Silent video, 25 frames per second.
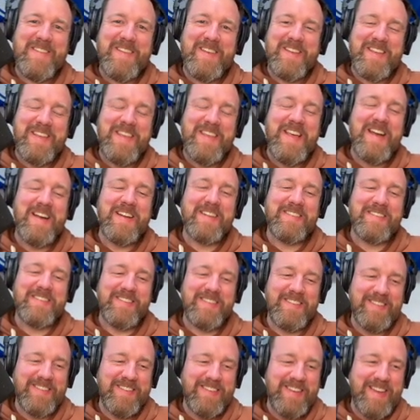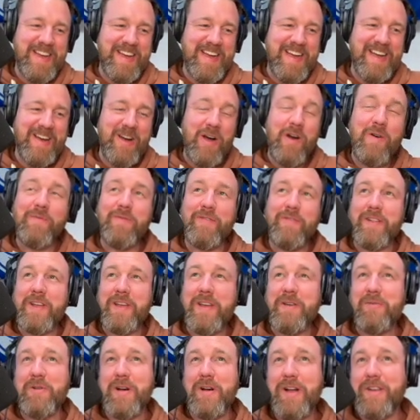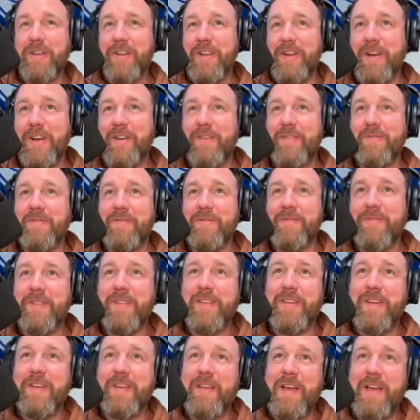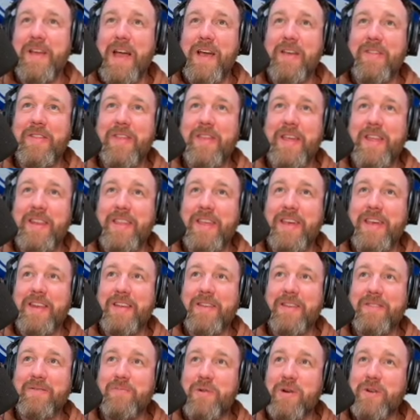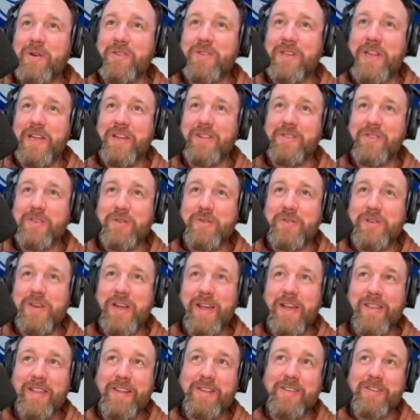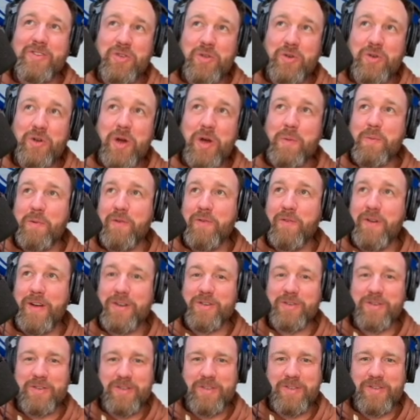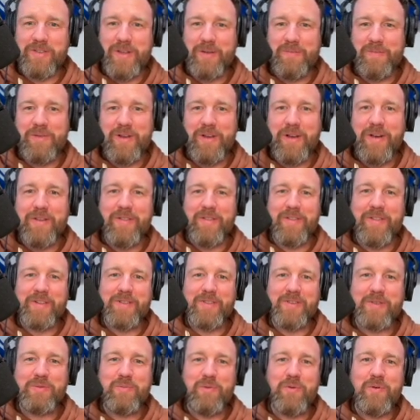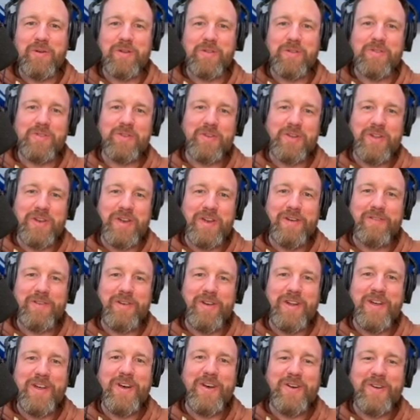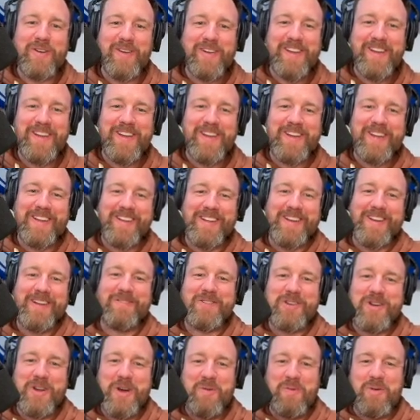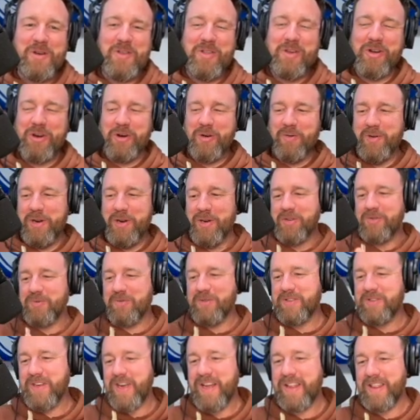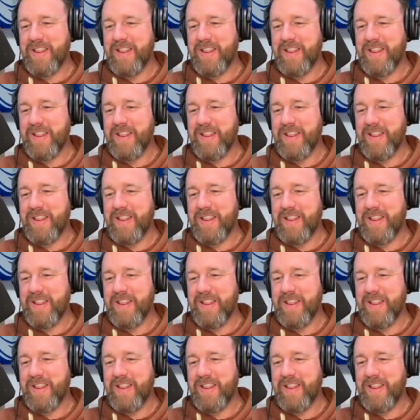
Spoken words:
Yes. Yeah. Hopefully. Well, they most student athletes do go professional in something other than sports, so you never know. You never know where their careers will take them.